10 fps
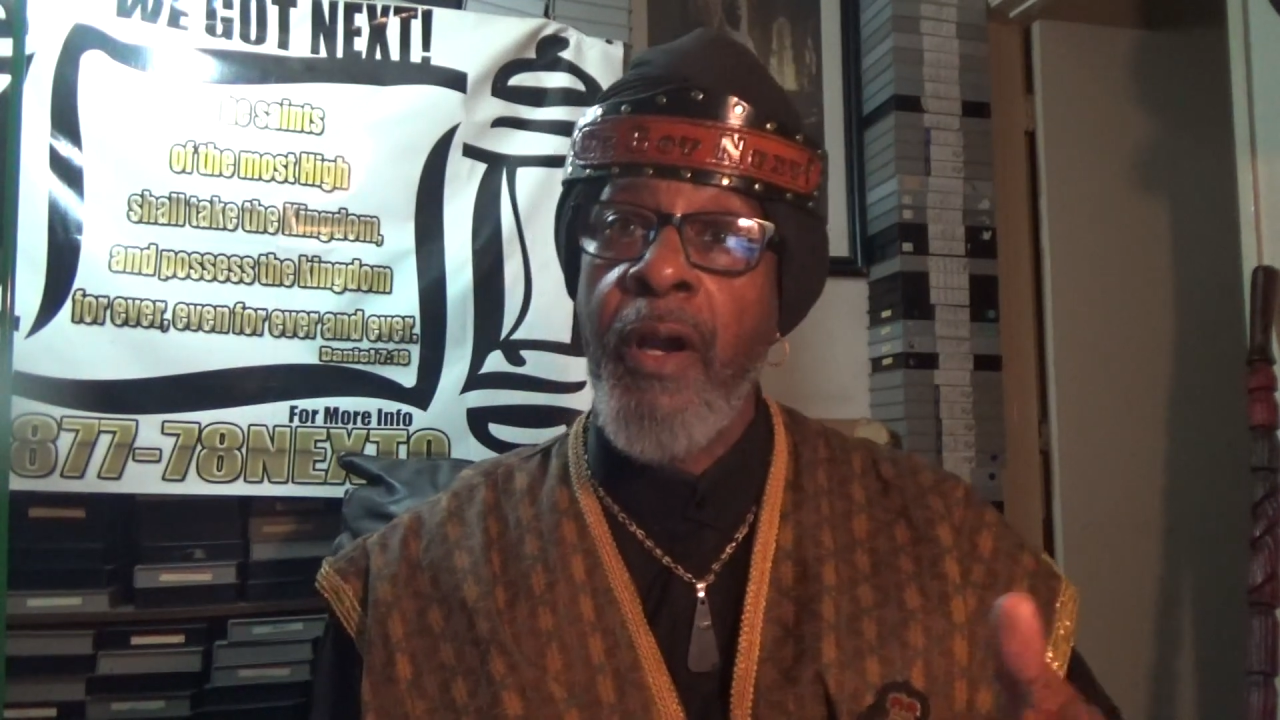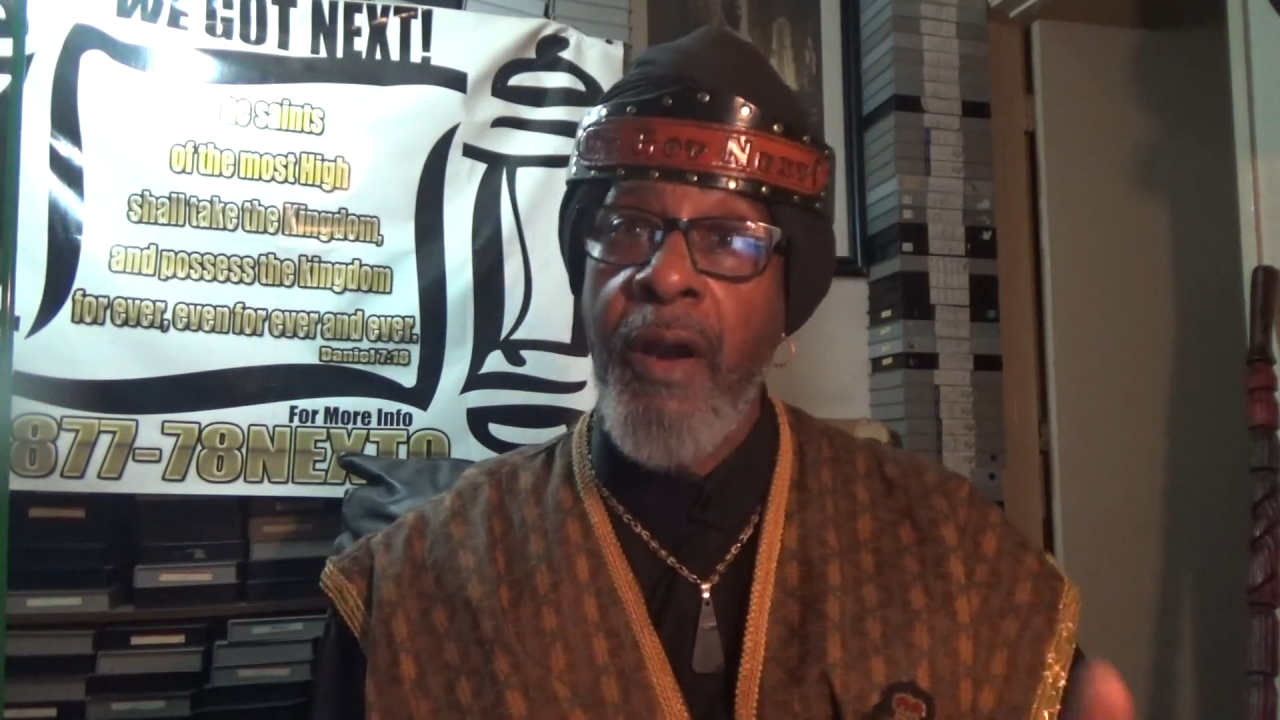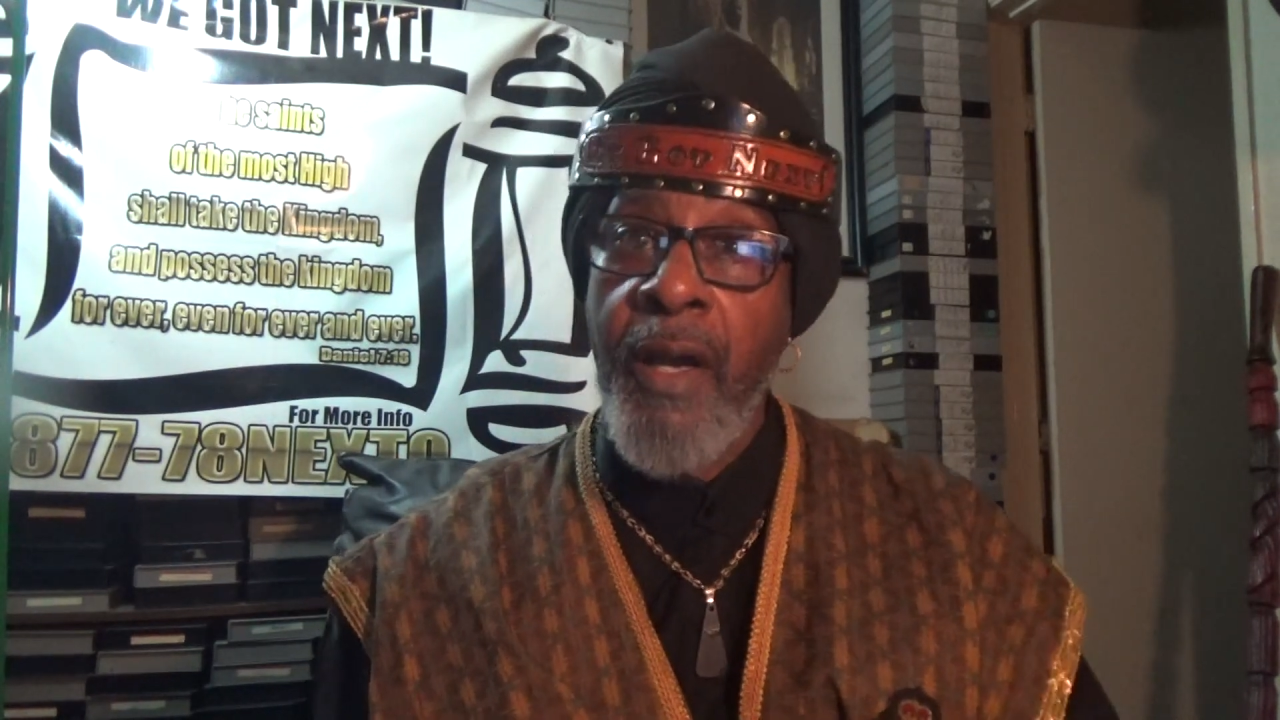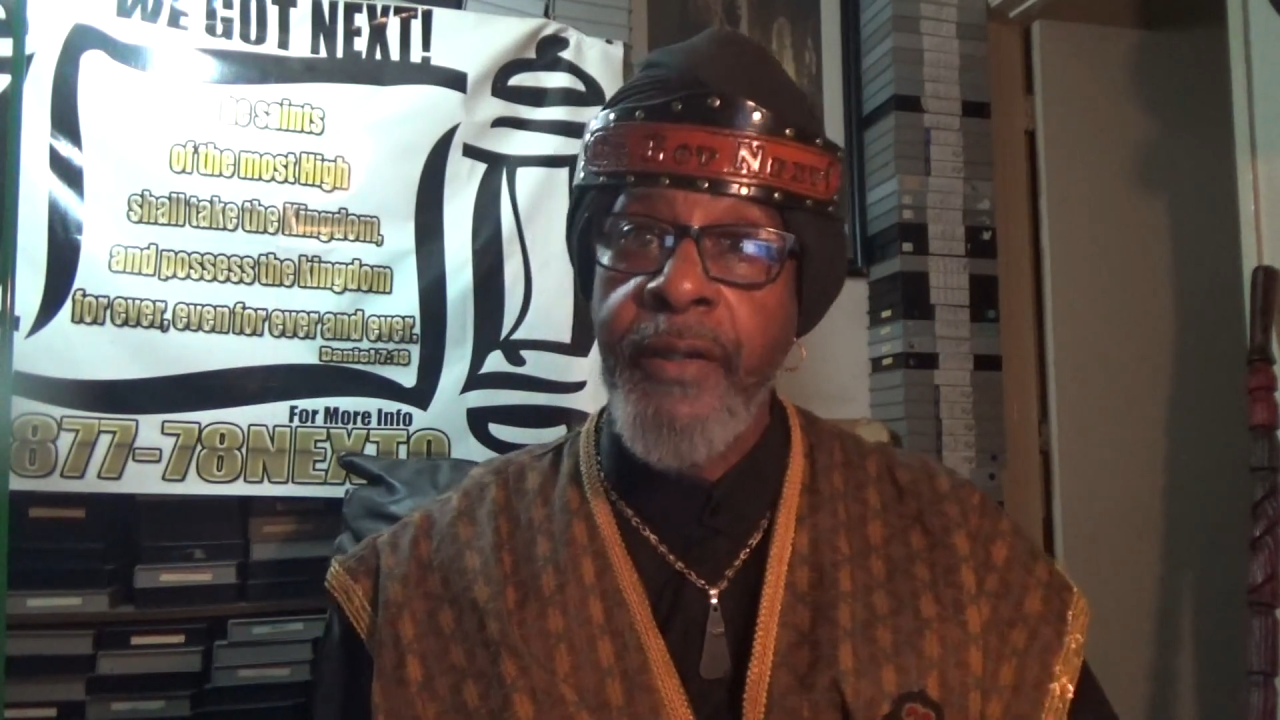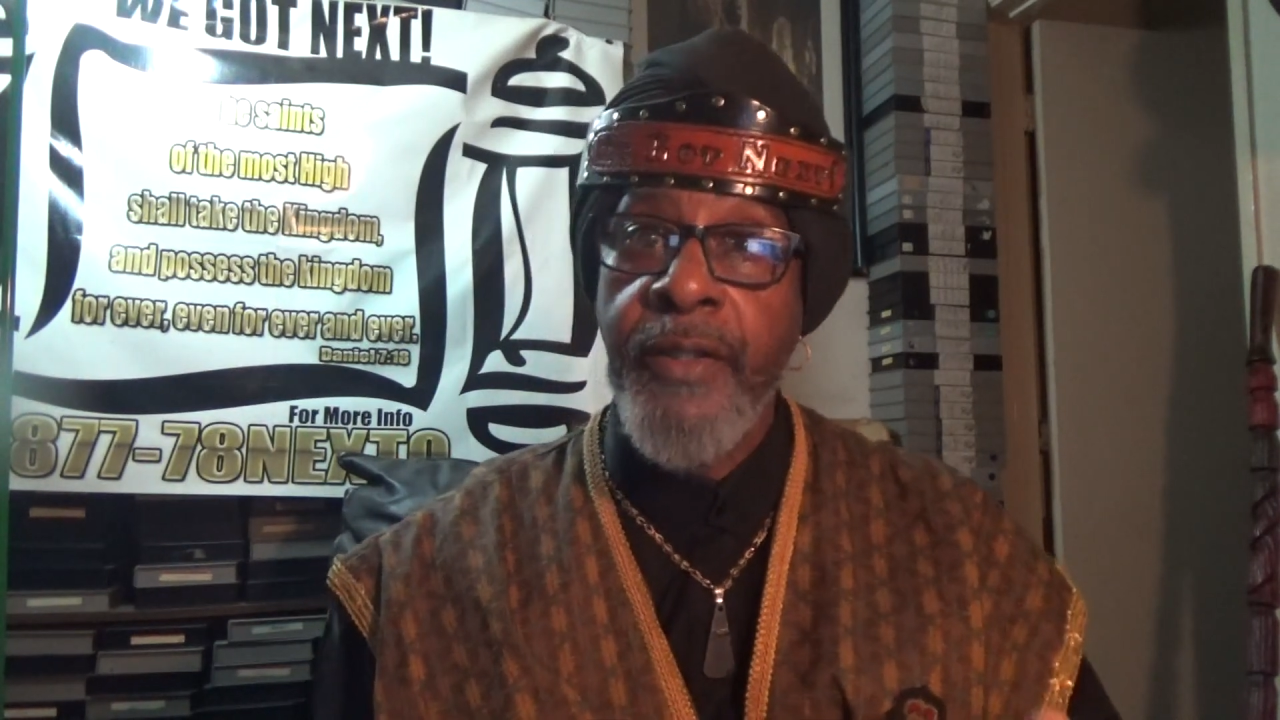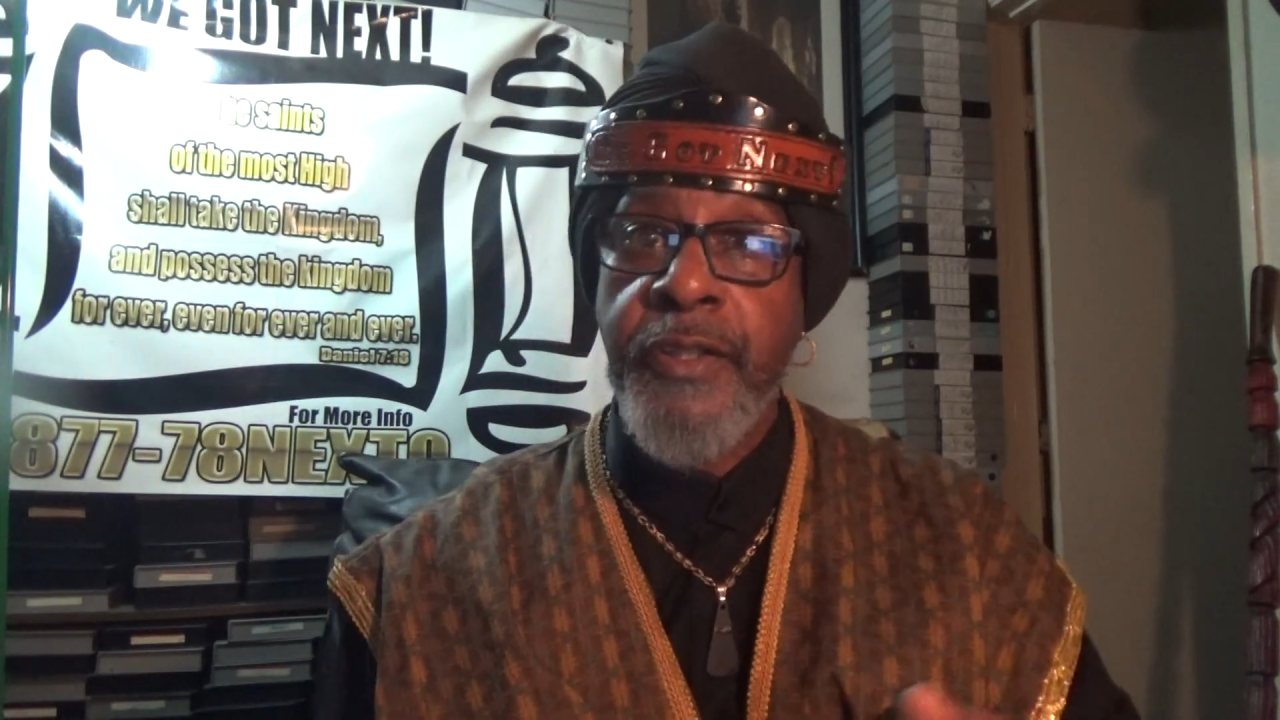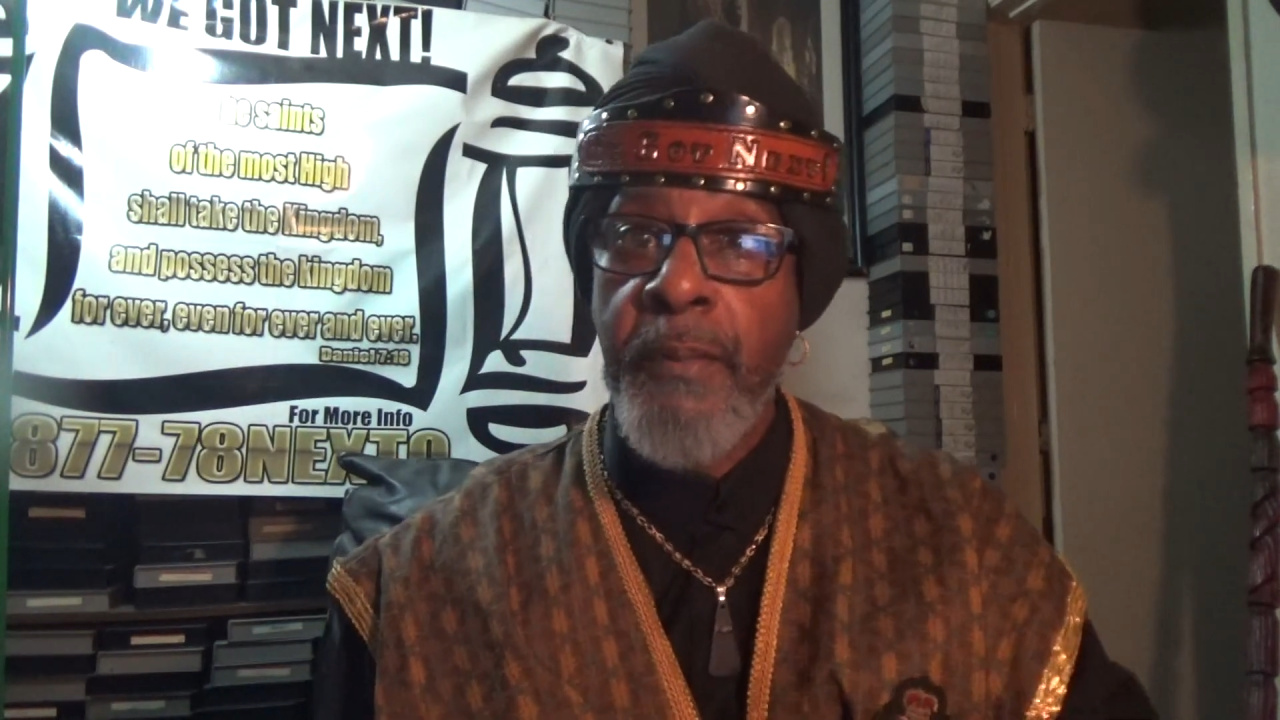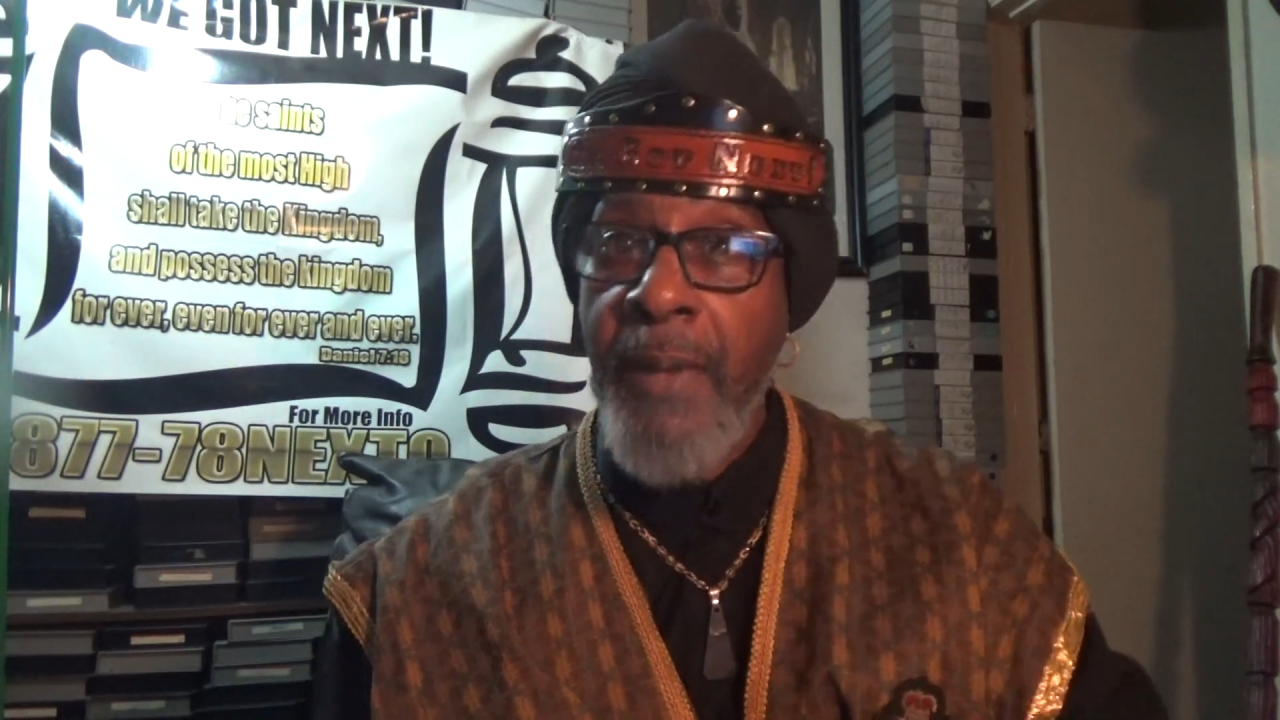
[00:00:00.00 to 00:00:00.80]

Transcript: heart is the